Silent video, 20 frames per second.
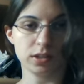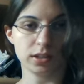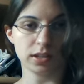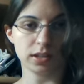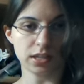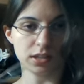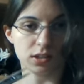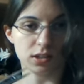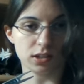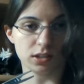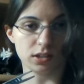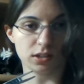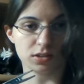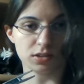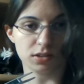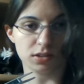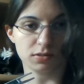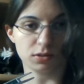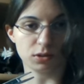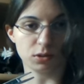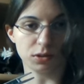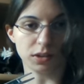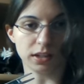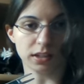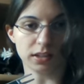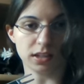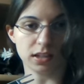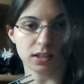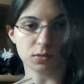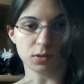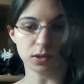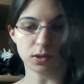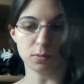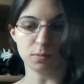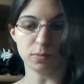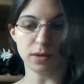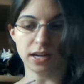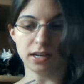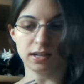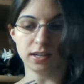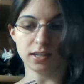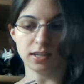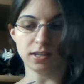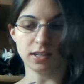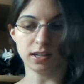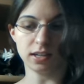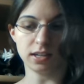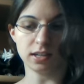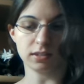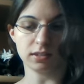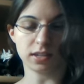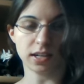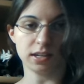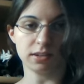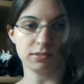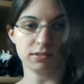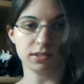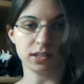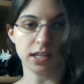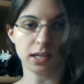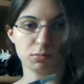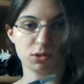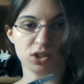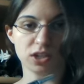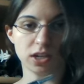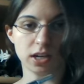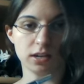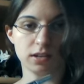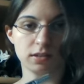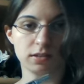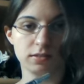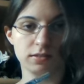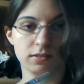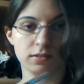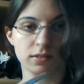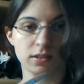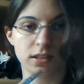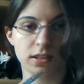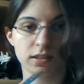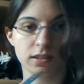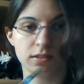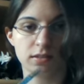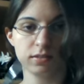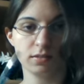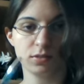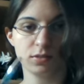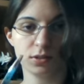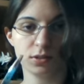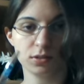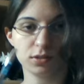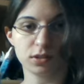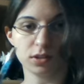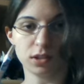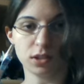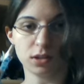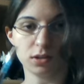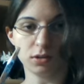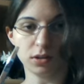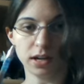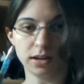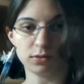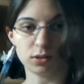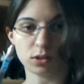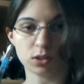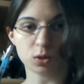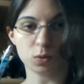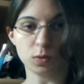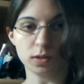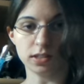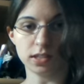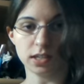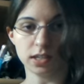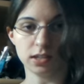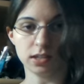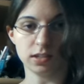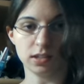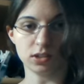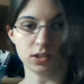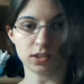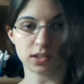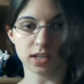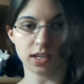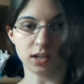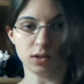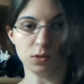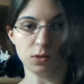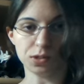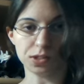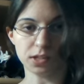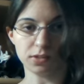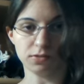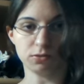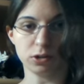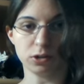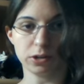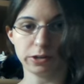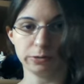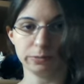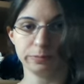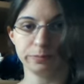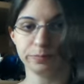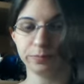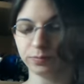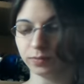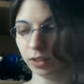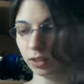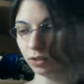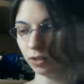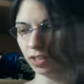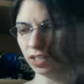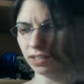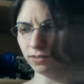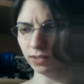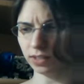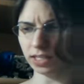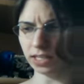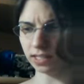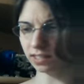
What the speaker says: Again, you can use it for holding things while you paint, and then it'll kind of clamp shut so that you don't have to squeeze it. It just kind of holds it for you, and you can even